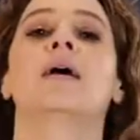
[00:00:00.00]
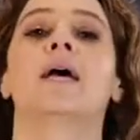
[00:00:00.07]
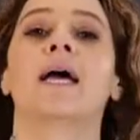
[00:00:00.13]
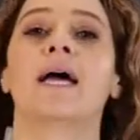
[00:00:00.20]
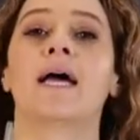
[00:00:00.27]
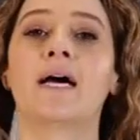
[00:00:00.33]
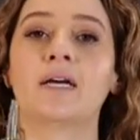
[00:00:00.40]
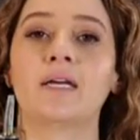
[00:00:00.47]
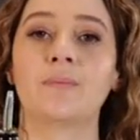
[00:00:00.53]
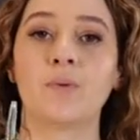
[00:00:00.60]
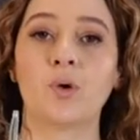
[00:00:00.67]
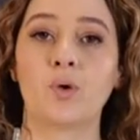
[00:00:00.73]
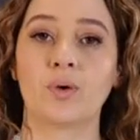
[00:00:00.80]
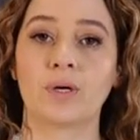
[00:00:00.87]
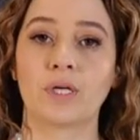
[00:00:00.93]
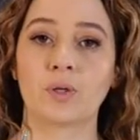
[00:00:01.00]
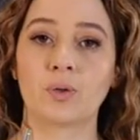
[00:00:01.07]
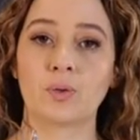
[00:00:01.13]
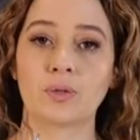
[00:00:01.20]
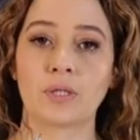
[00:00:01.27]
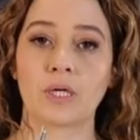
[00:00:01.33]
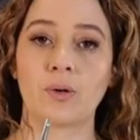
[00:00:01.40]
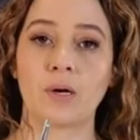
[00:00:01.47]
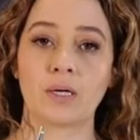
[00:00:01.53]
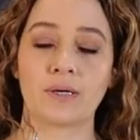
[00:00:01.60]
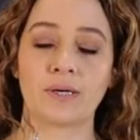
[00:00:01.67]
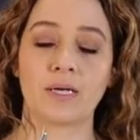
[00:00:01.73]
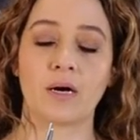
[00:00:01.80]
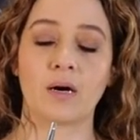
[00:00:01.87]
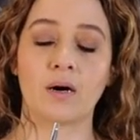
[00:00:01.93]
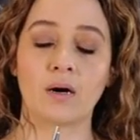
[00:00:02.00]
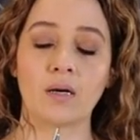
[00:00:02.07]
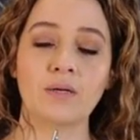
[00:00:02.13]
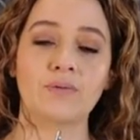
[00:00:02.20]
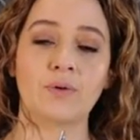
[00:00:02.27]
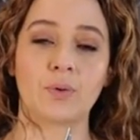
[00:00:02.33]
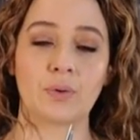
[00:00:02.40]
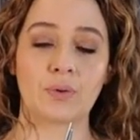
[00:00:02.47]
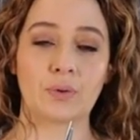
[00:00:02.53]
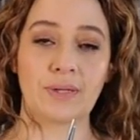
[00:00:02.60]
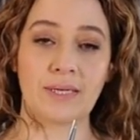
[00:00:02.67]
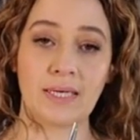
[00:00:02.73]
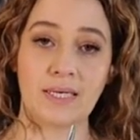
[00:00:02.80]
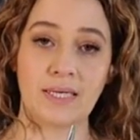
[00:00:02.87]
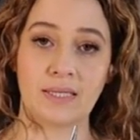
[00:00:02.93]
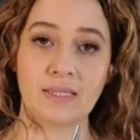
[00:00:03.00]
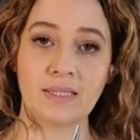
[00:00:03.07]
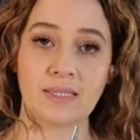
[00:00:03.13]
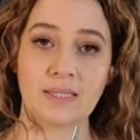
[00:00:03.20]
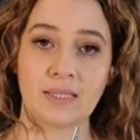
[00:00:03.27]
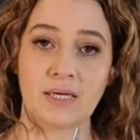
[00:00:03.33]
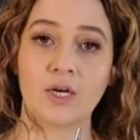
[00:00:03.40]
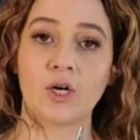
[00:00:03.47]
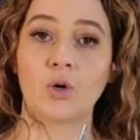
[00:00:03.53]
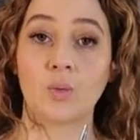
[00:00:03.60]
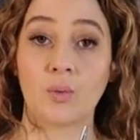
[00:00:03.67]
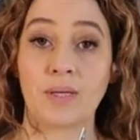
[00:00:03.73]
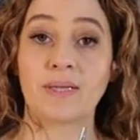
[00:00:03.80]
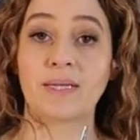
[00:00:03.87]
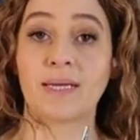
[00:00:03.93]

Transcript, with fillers: how important good quality olive oil is with